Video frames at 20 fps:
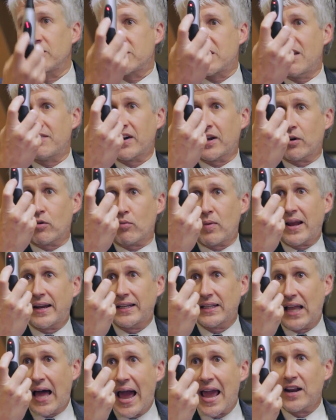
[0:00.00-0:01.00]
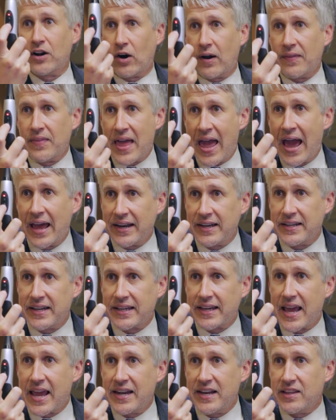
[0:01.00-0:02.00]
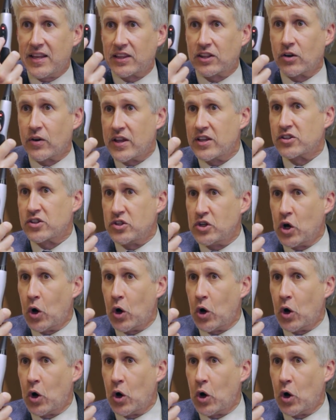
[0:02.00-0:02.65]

can see, I've got a red light on that indicating that there is